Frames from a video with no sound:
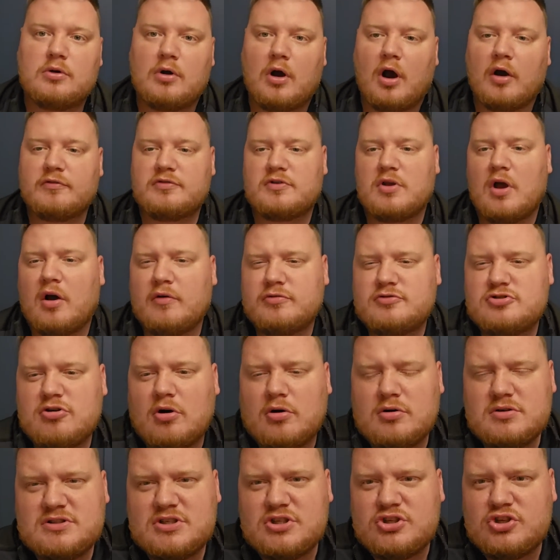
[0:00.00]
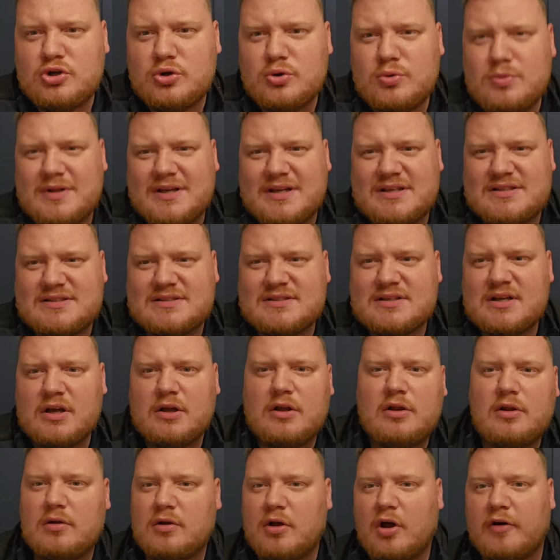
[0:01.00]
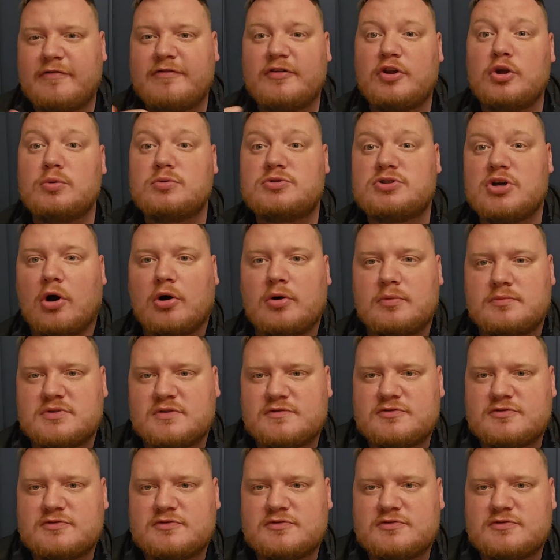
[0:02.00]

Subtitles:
I've tried to do this a few times.